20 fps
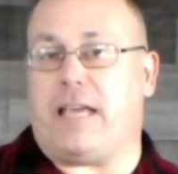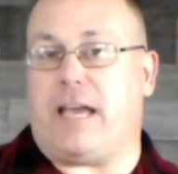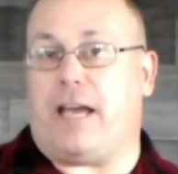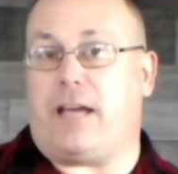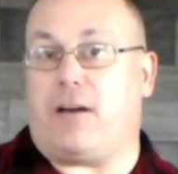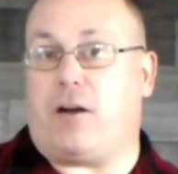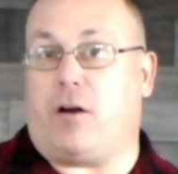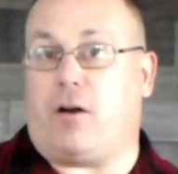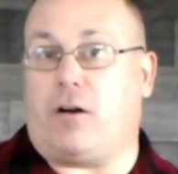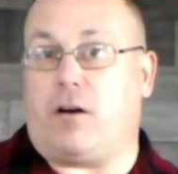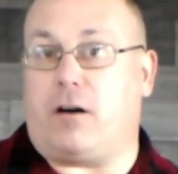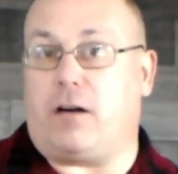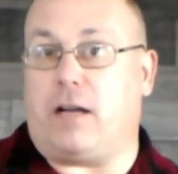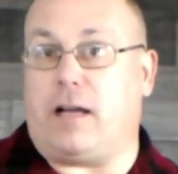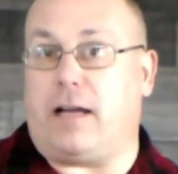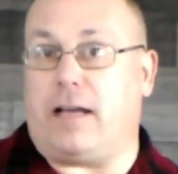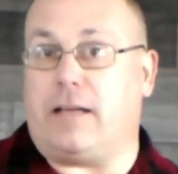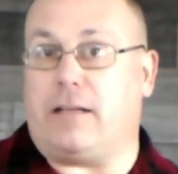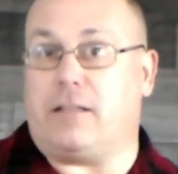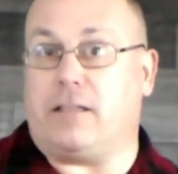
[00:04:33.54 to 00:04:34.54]
and dad
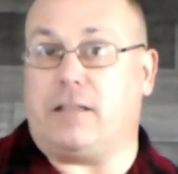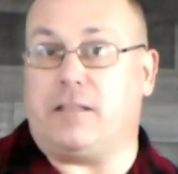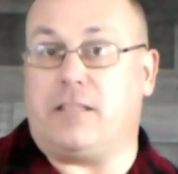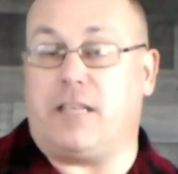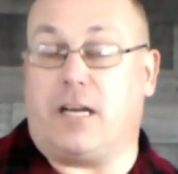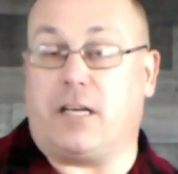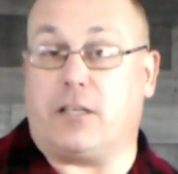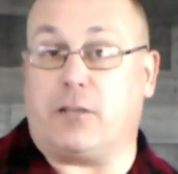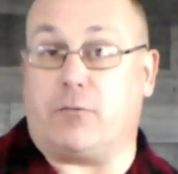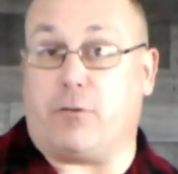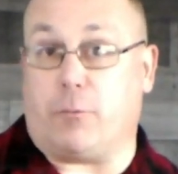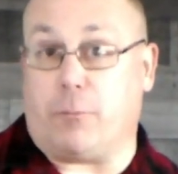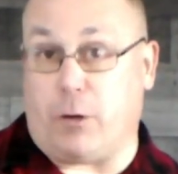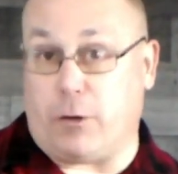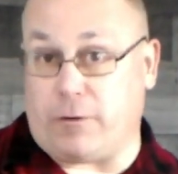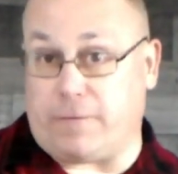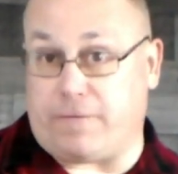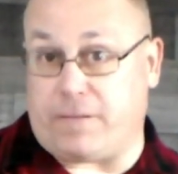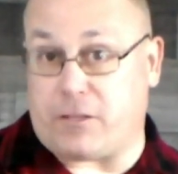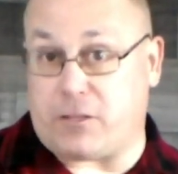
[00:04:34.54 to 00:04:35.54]
are Doug and
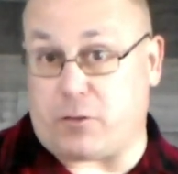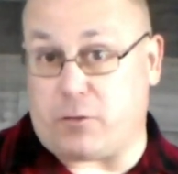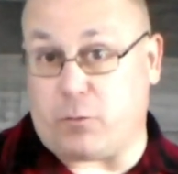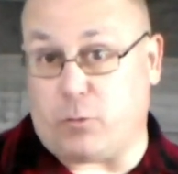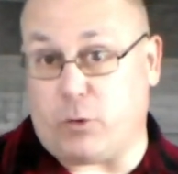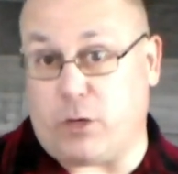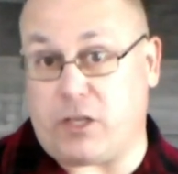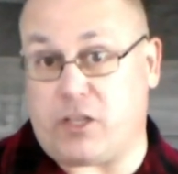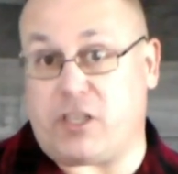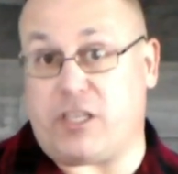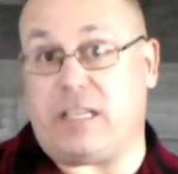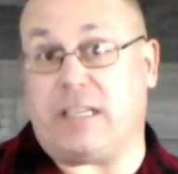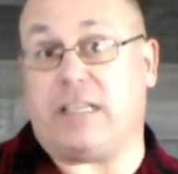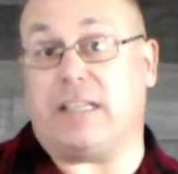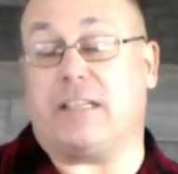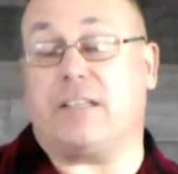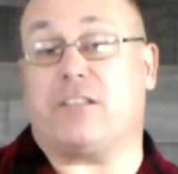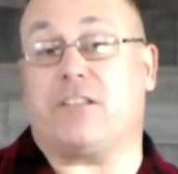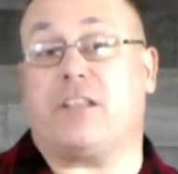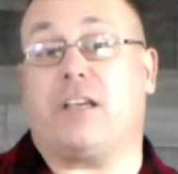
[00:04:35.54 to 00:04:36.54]
Ramona Fitzer, which
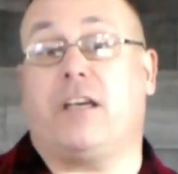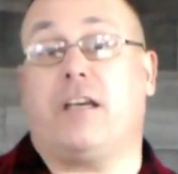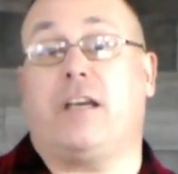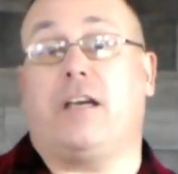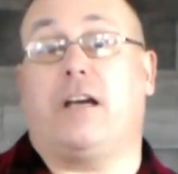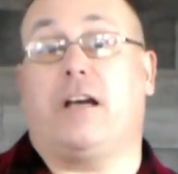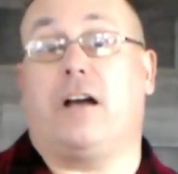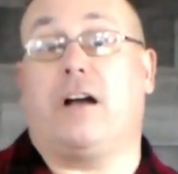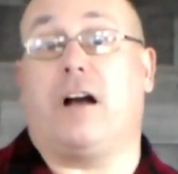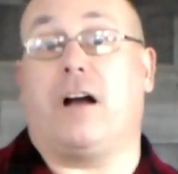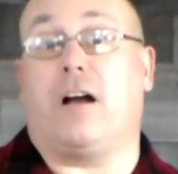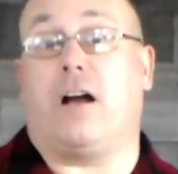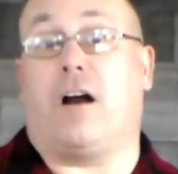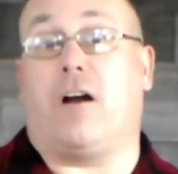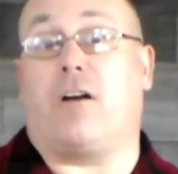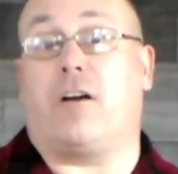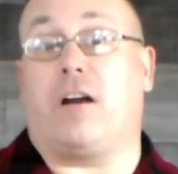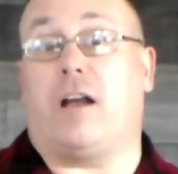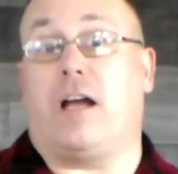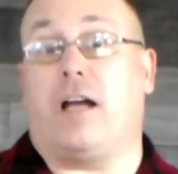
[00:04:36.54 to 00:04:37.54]
is
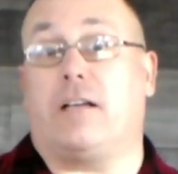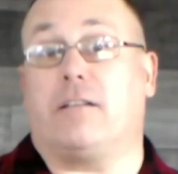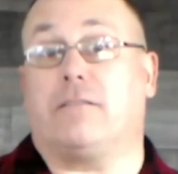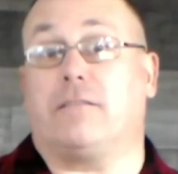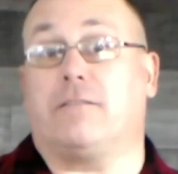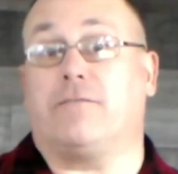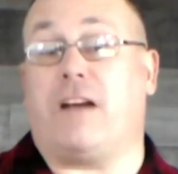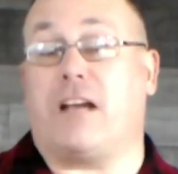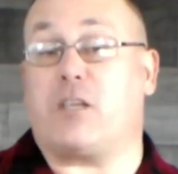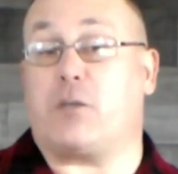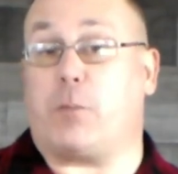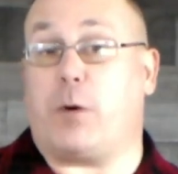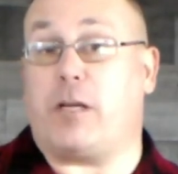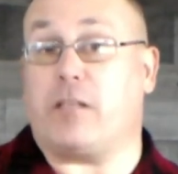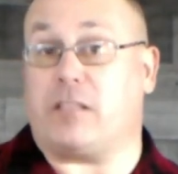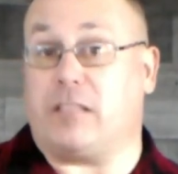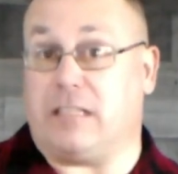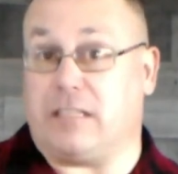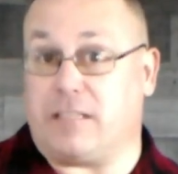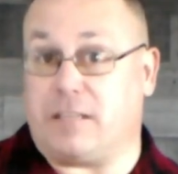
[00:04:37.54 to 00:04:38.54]
our vice
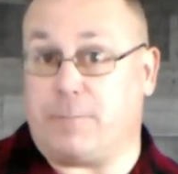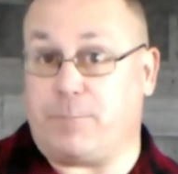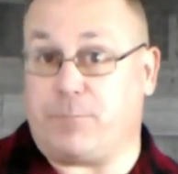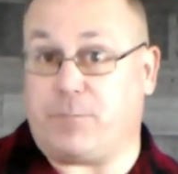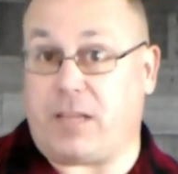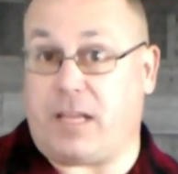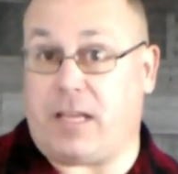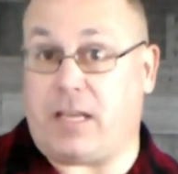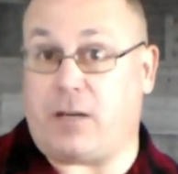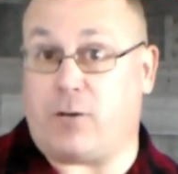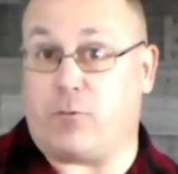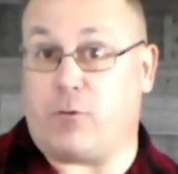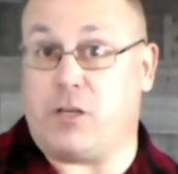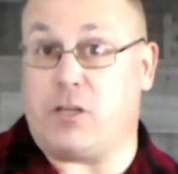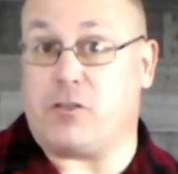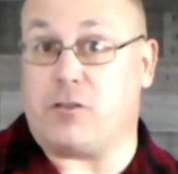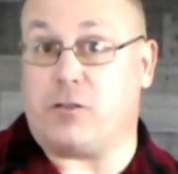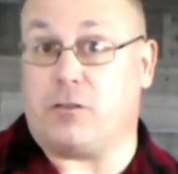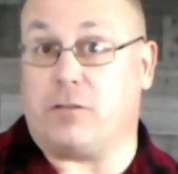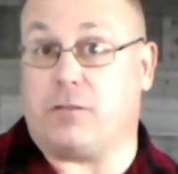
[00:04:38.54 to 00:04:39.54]
president and
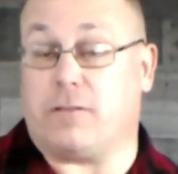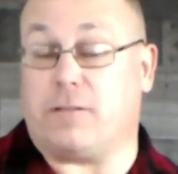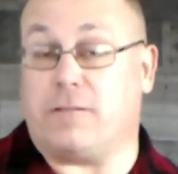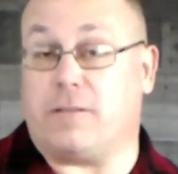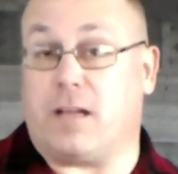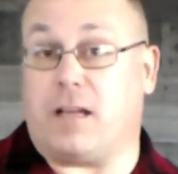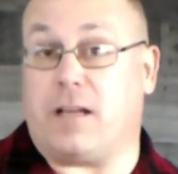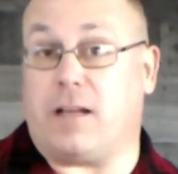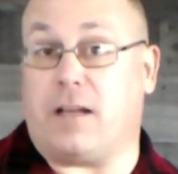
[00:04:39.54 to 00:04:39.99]
regional